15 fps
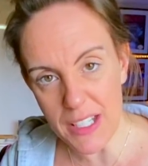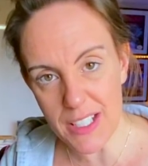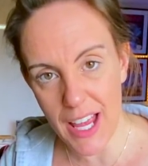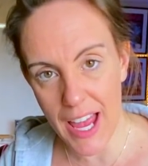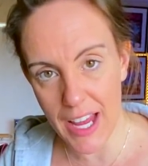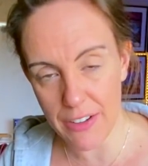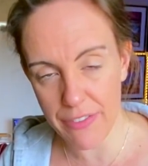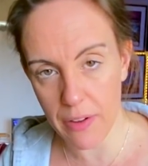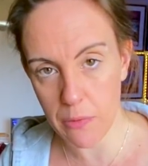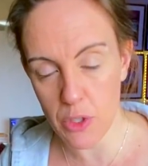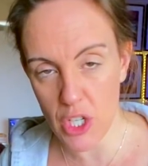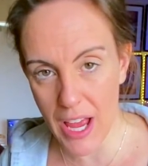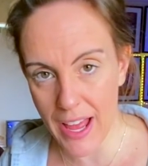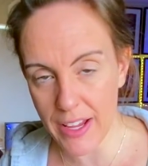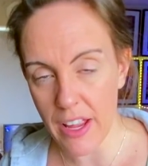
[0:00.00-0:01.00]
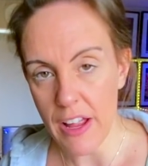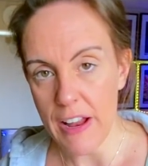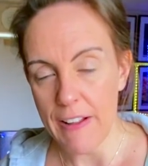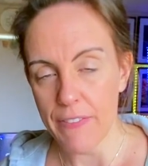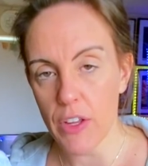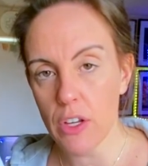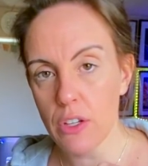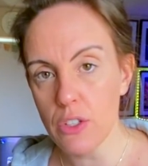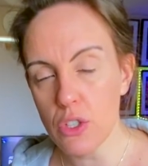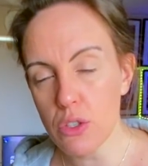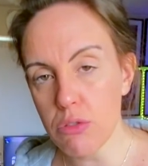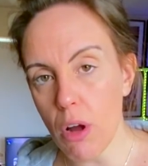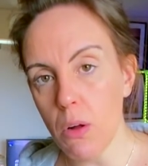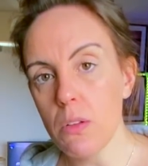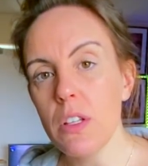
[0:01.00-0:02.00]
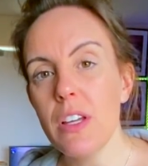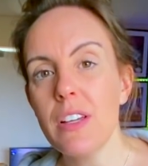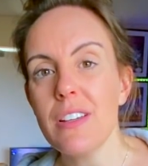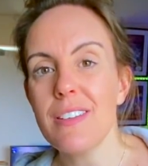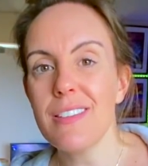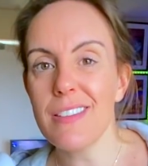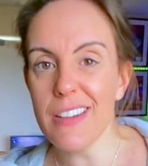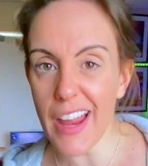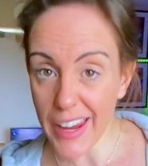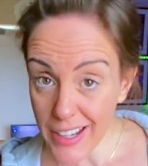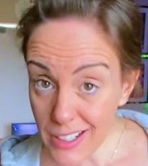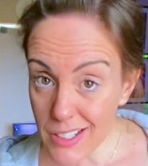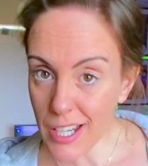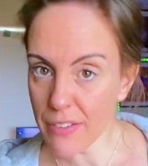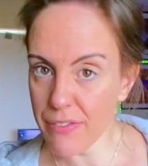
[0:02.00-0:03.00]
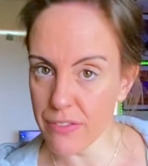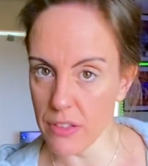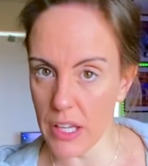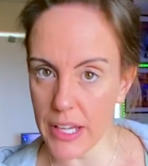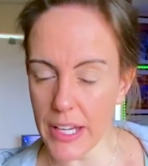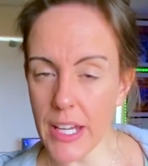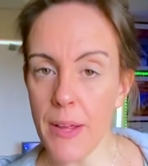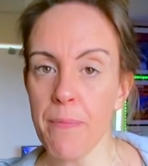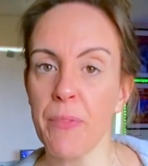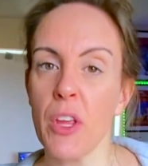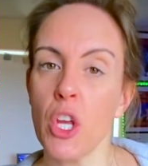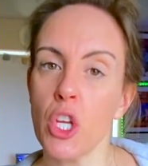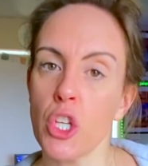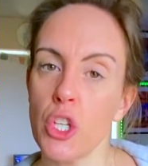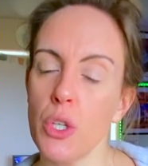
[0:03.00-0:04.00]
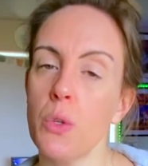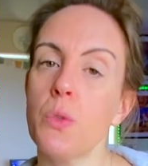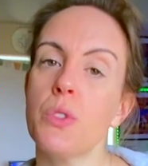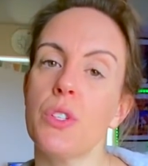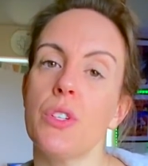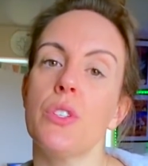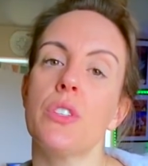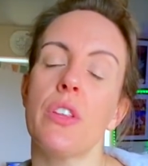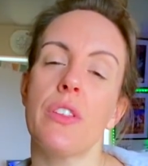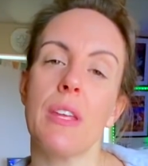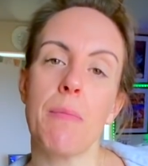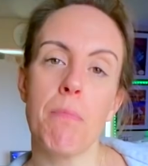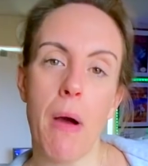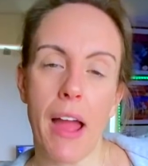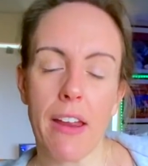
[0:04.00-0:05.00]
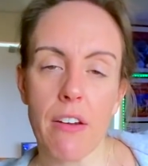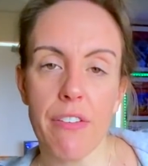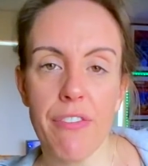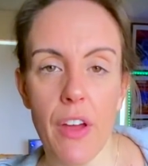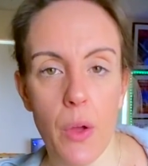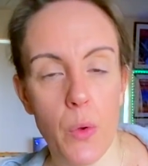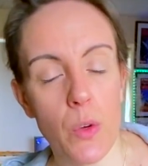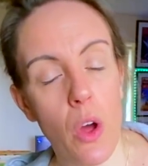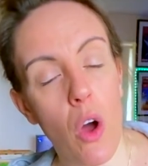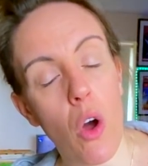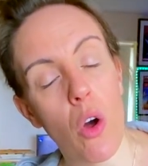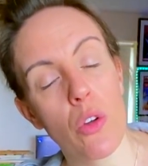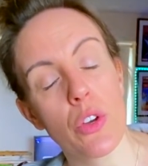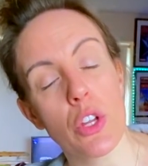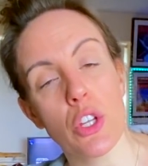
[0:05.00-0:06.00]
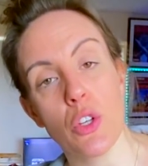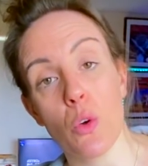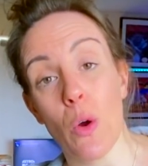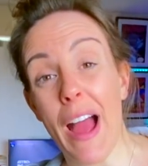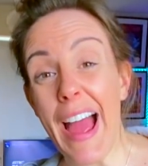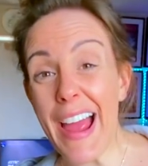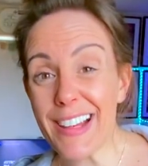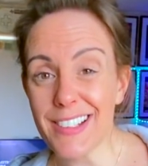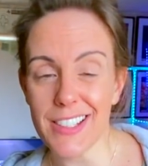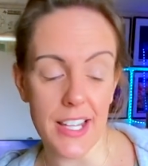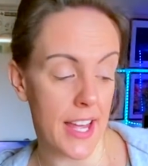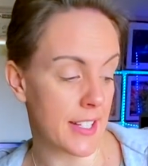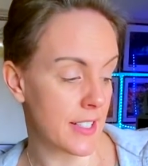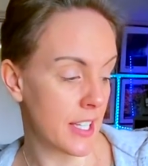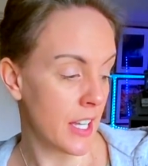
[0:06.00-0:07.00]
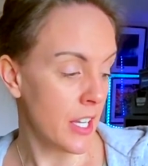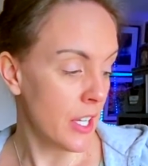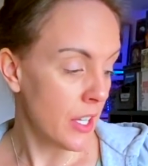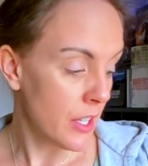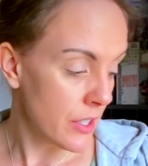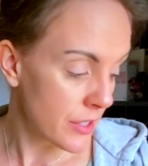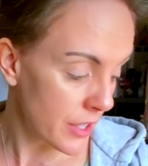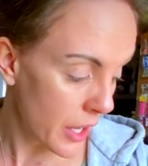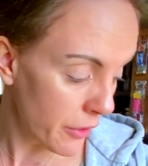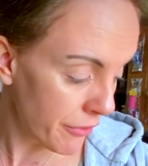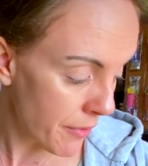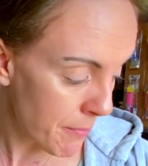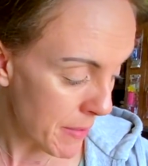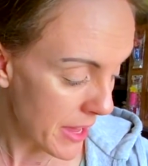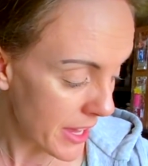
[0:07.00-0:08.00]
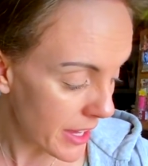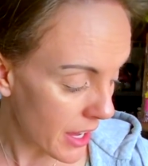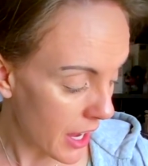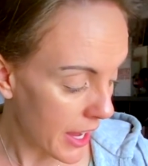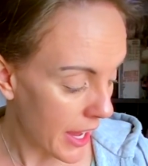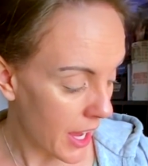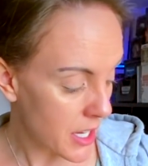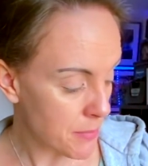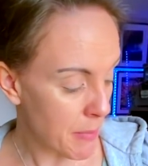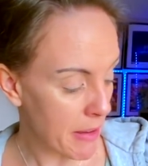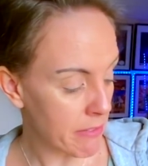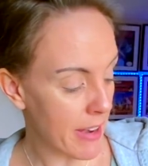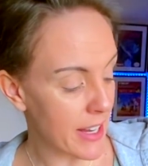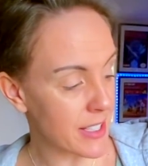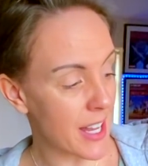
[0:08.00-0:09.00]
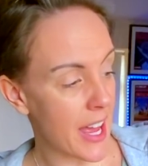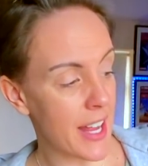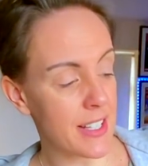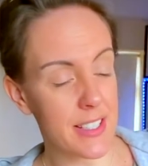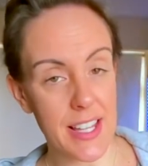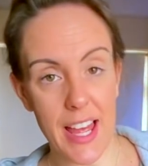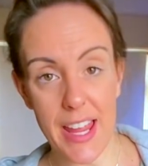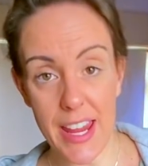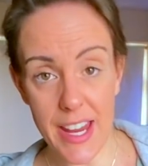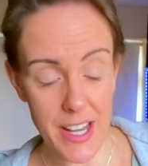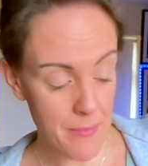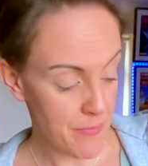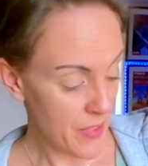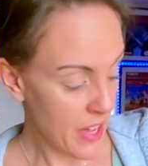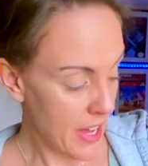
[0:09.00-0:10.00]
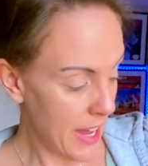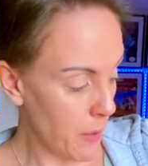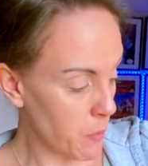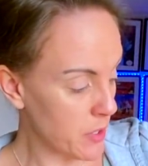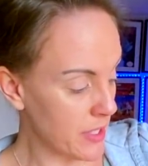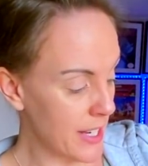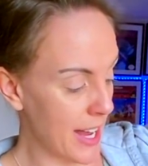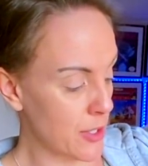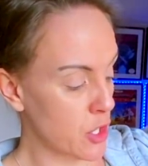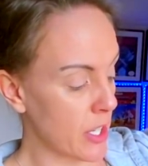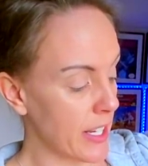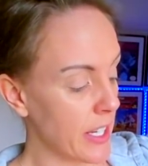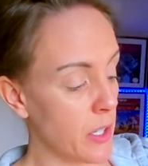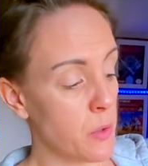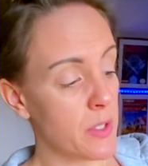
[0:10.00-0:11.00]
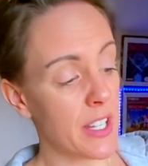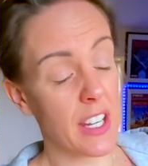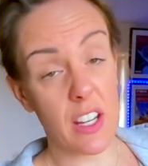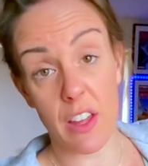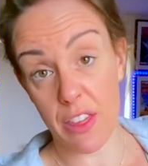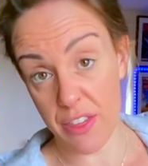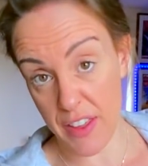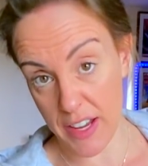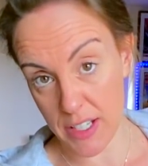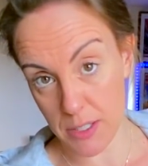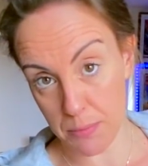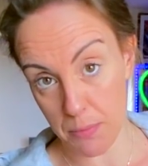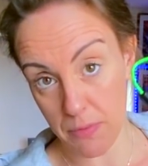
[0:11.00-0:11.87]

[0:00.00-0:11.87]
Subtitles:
headphone jack, the controller natively uses the microphone on your headset. So for me, I had my Razer headset in, it was naturally using this